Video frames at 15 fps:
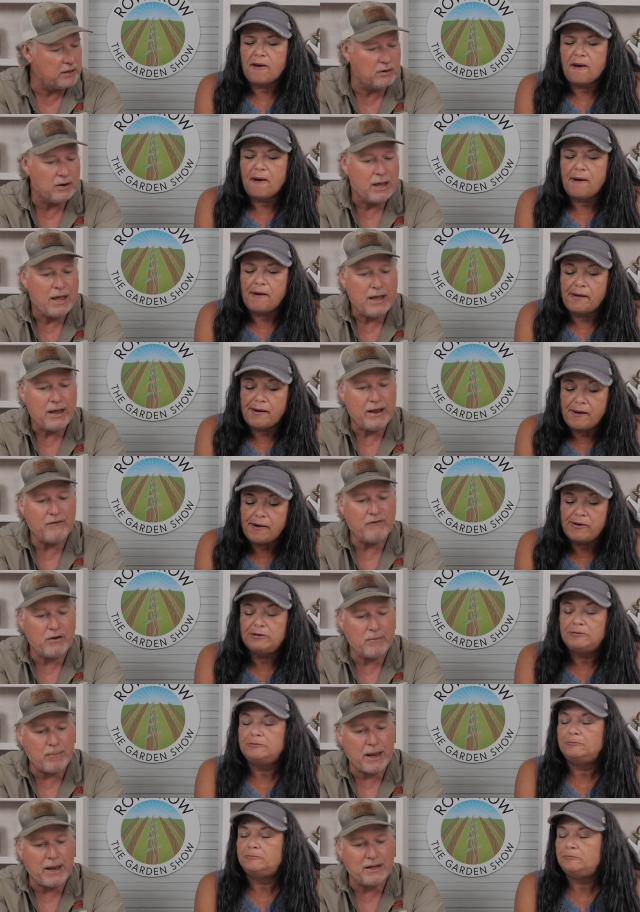Speaker 1: here. If
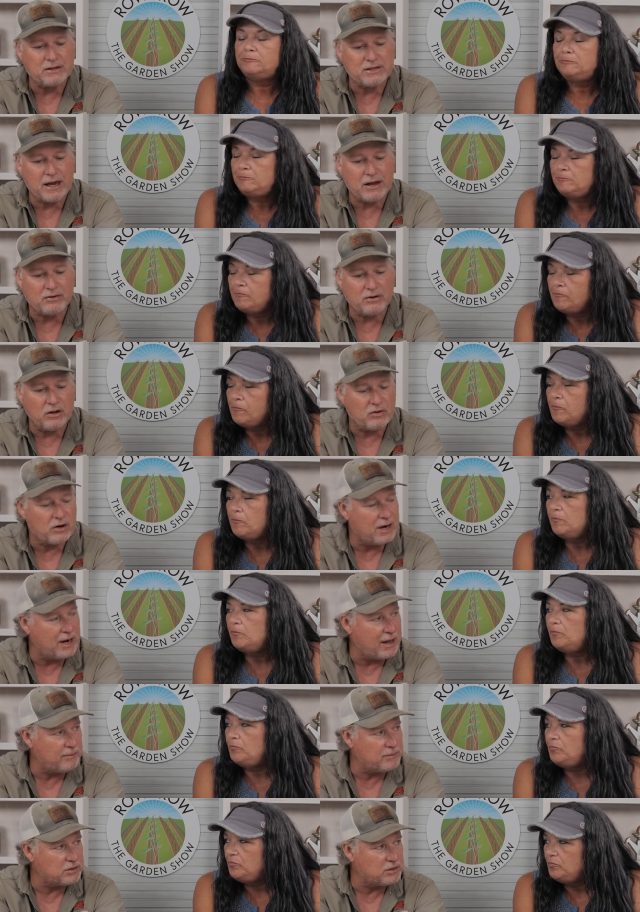it pans out in other
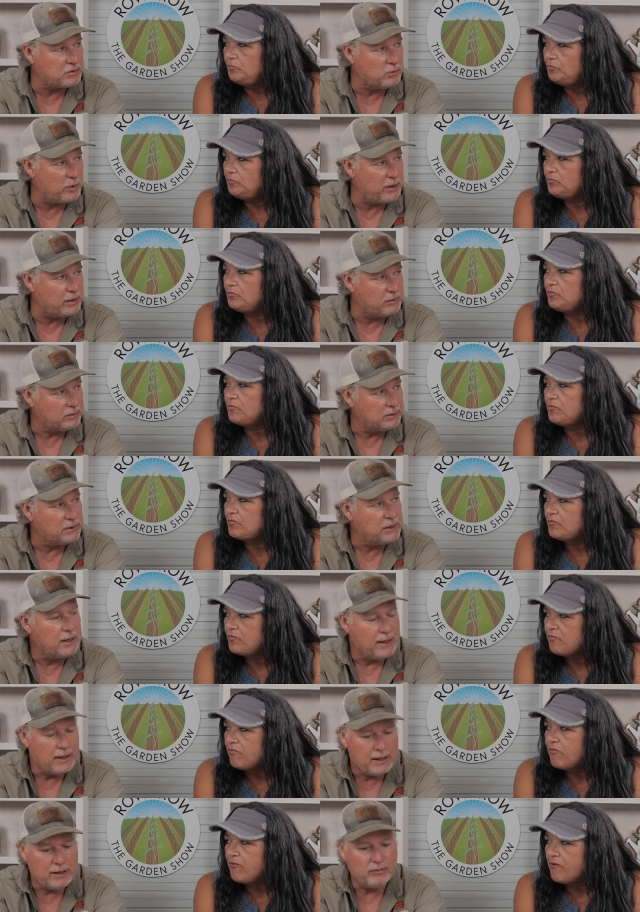climates as well,
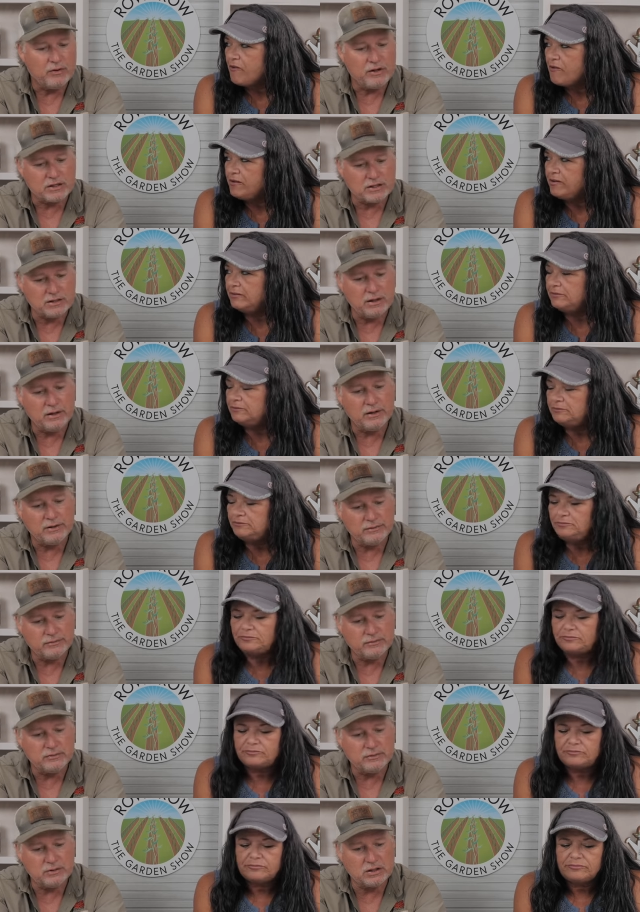this
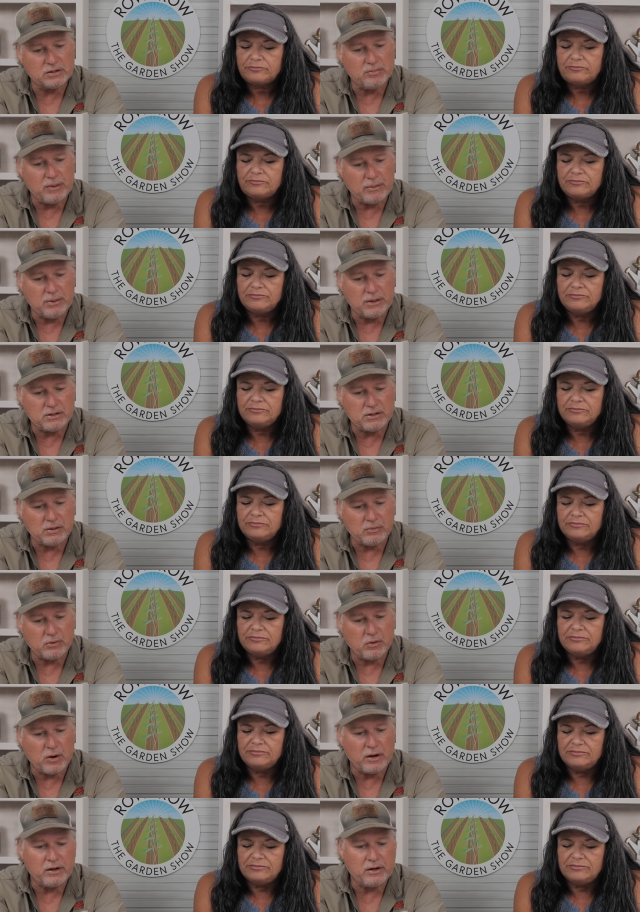may be
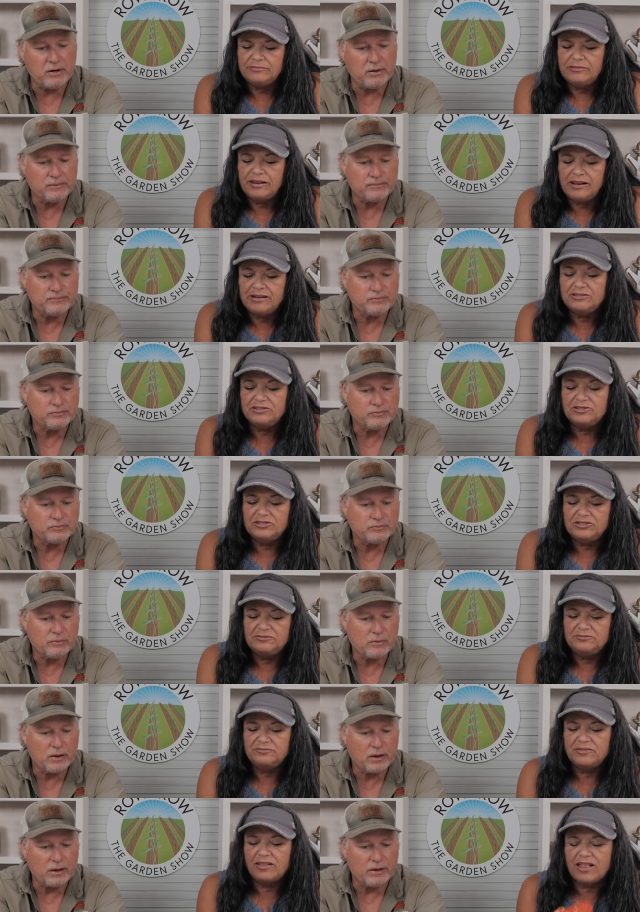something right here.
Speaker 2: That's
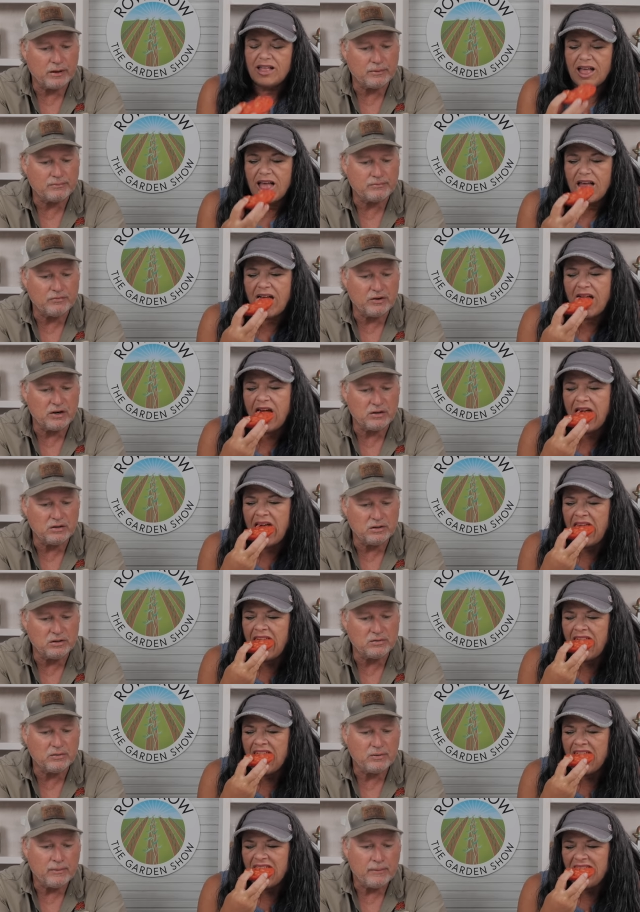good. Yeah,
Speaker 1: very
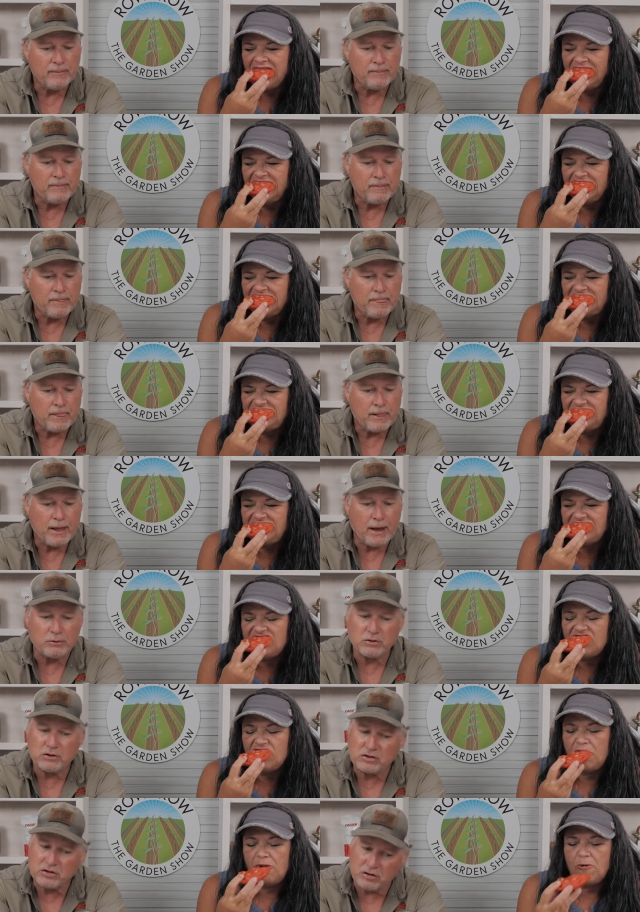good. I
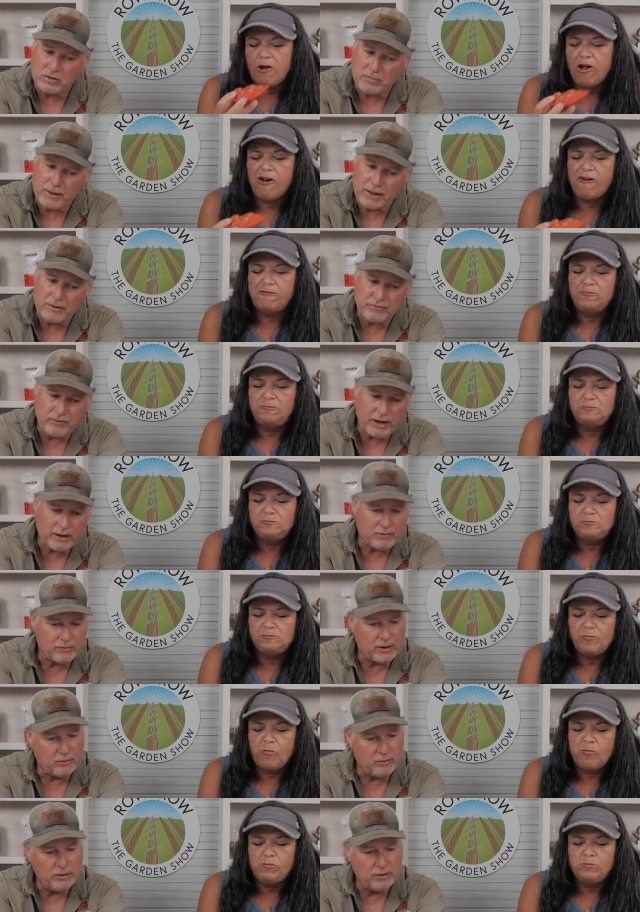was concerned about the
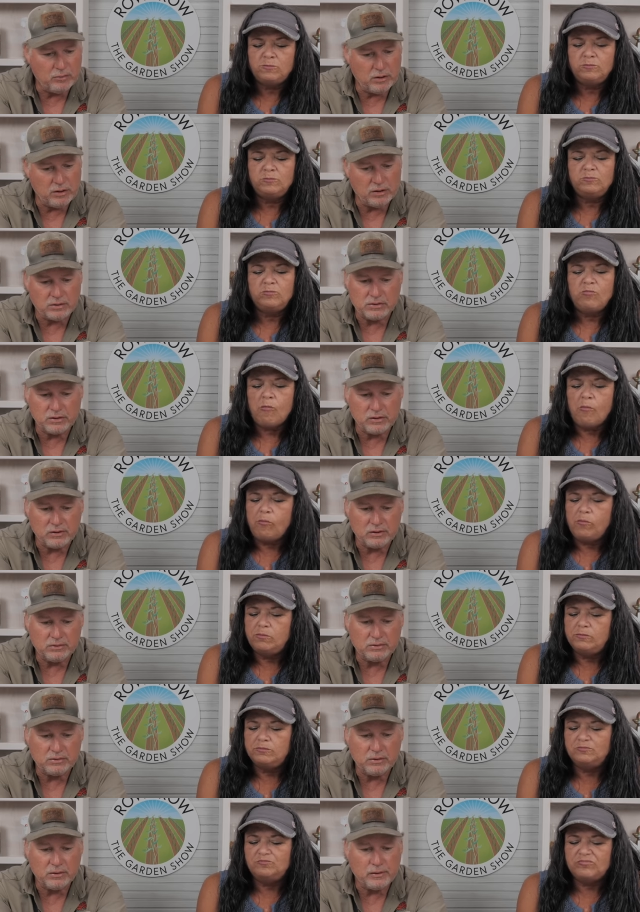flavor. I really was.
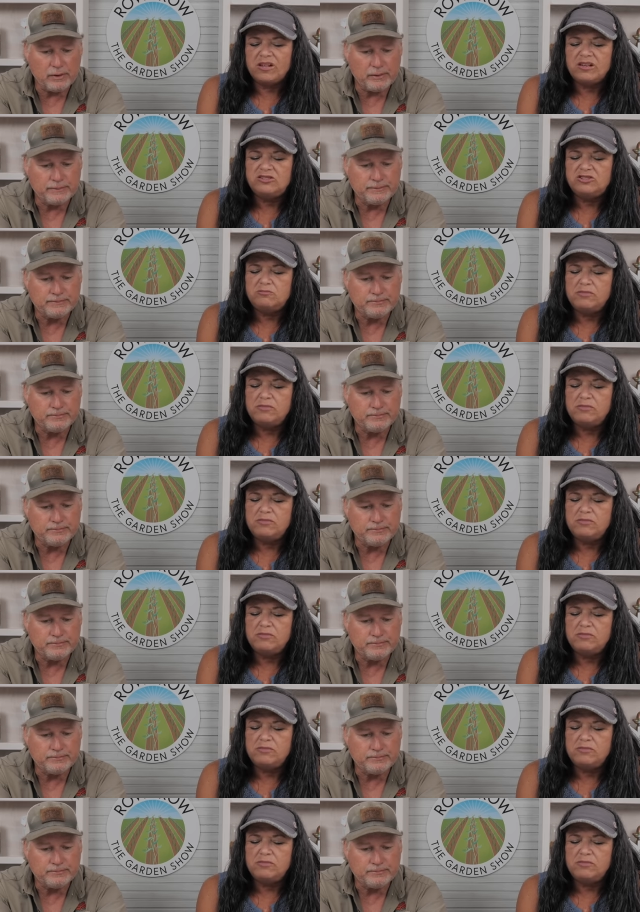
Speaker 2: Mm,
Speaker 1: it's